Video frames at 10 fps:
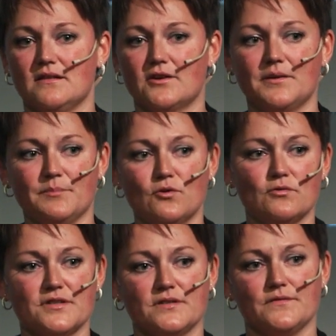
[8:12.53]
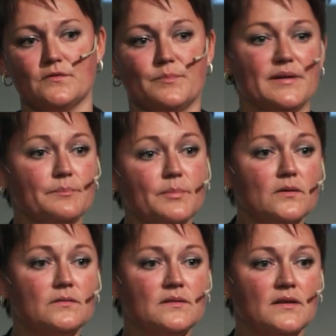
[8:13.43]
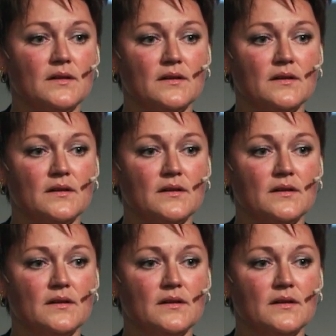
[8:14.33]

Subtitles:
are important for people